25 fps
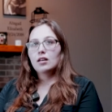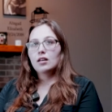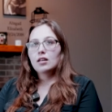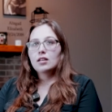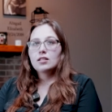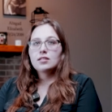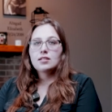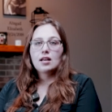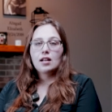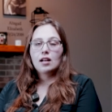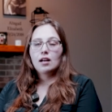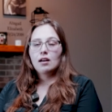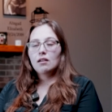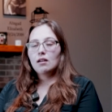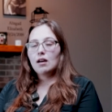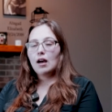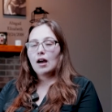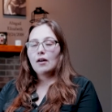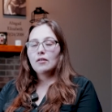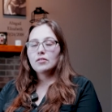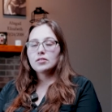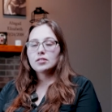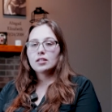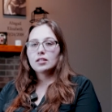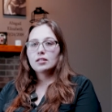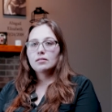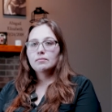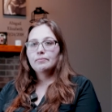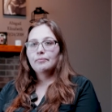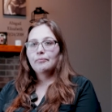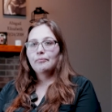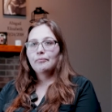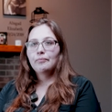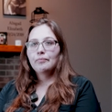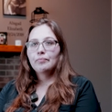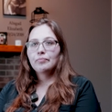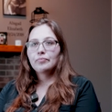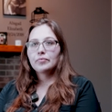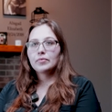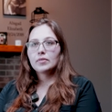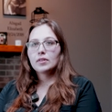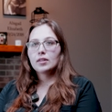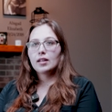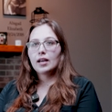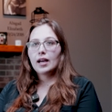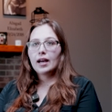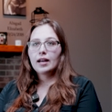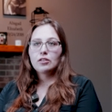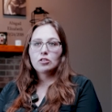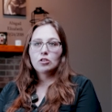He said, I was good.
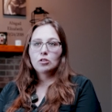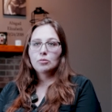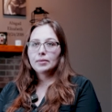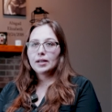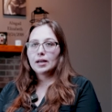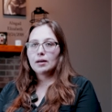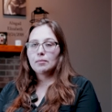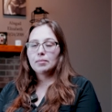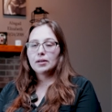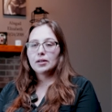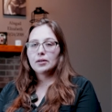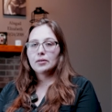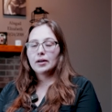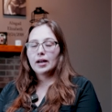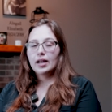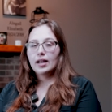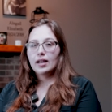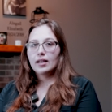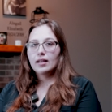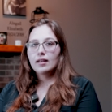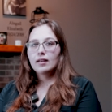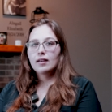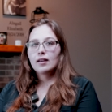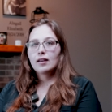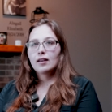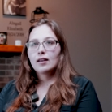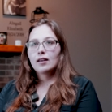The guy told me I'd be okay.